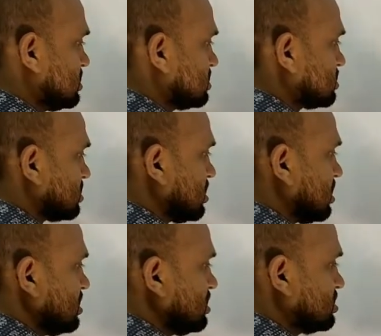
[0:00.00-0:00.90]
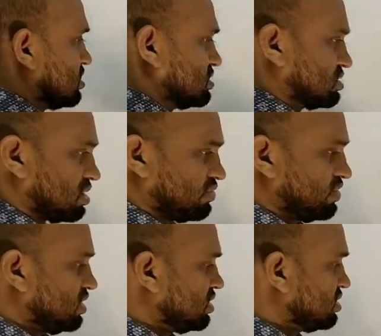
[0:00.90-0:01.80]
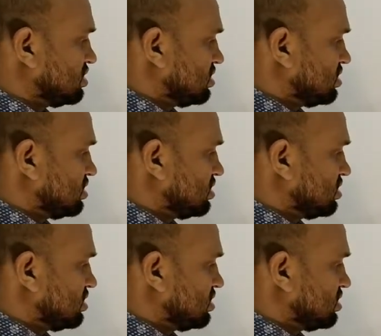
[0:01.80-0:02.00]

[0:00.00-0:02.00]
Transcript: is higher than sulfur.